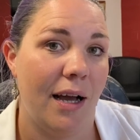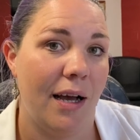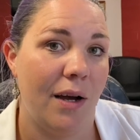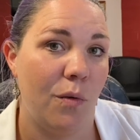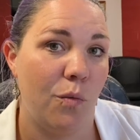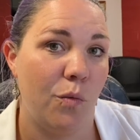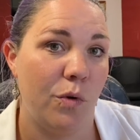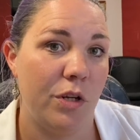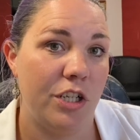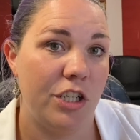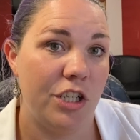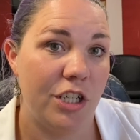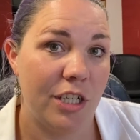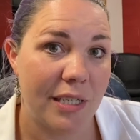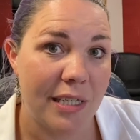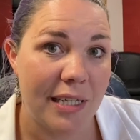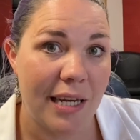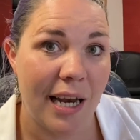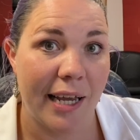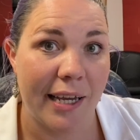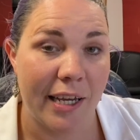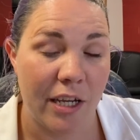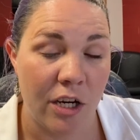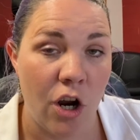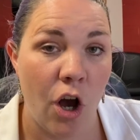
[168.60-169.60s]
which is
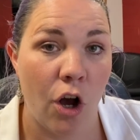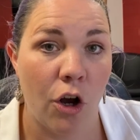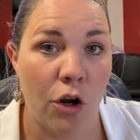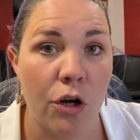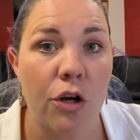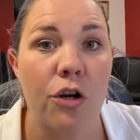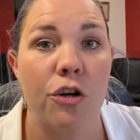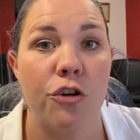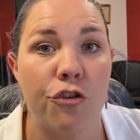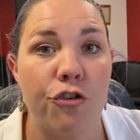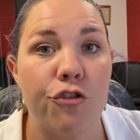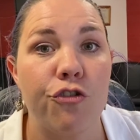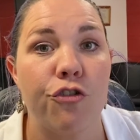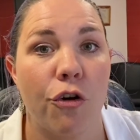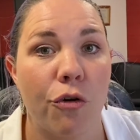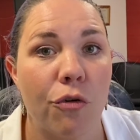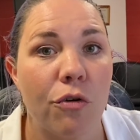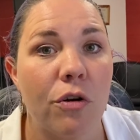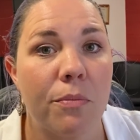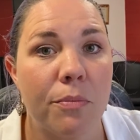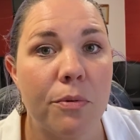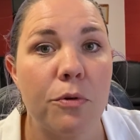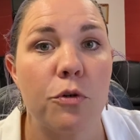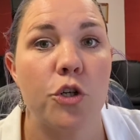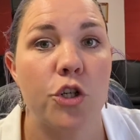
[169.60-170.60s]
like an
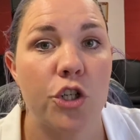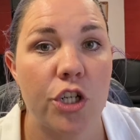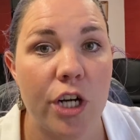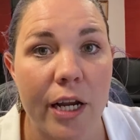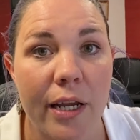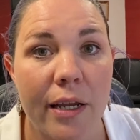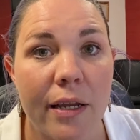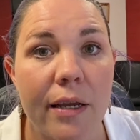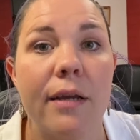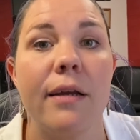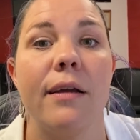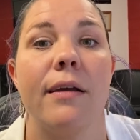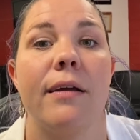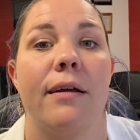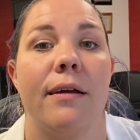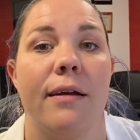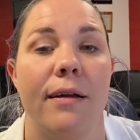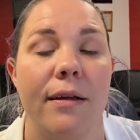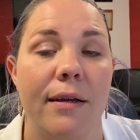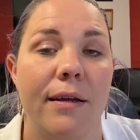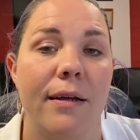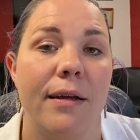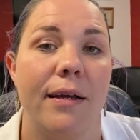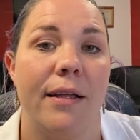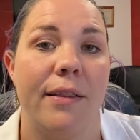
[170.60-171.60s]
uncontrollable shake
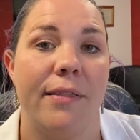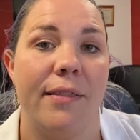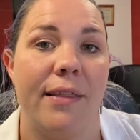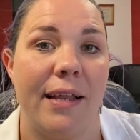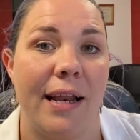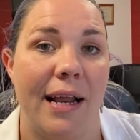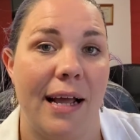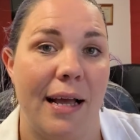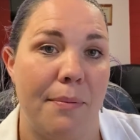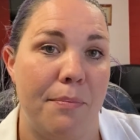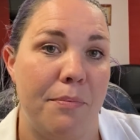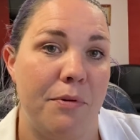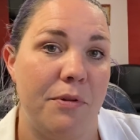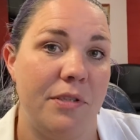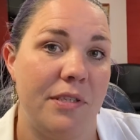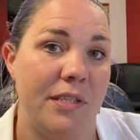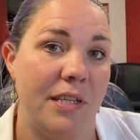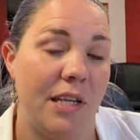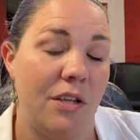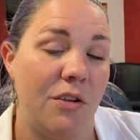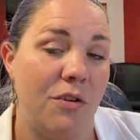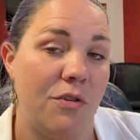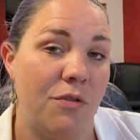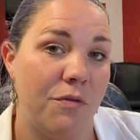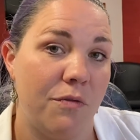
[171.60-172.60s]
that happens
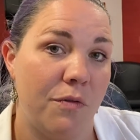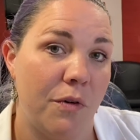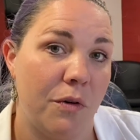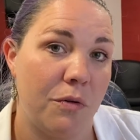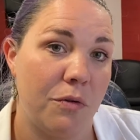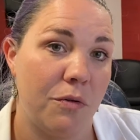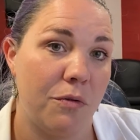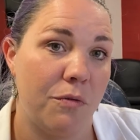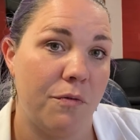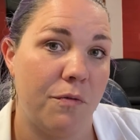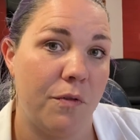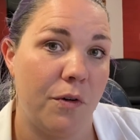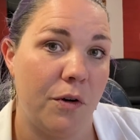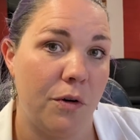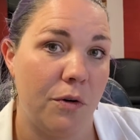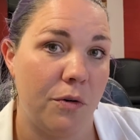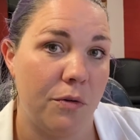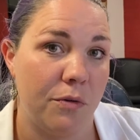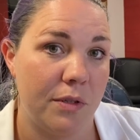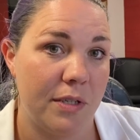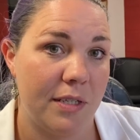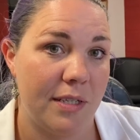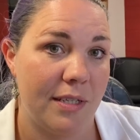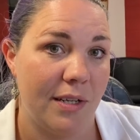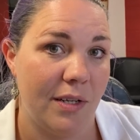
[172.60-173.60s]
in your vocal
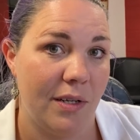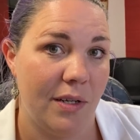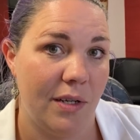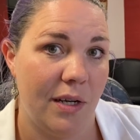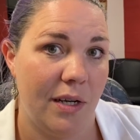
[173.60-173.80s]
folds.